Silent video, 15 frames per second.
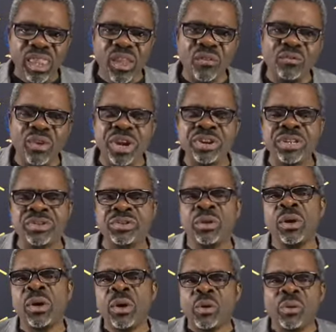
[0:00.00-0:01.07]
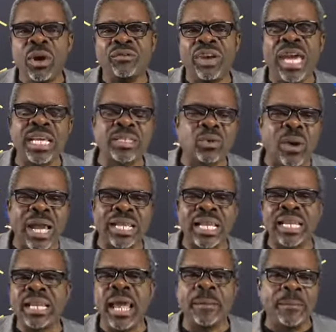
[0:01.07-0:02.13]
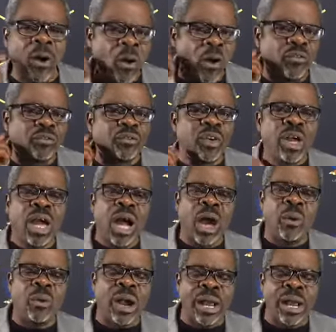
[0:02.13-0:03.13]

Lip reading: very true, we've had quite a number of our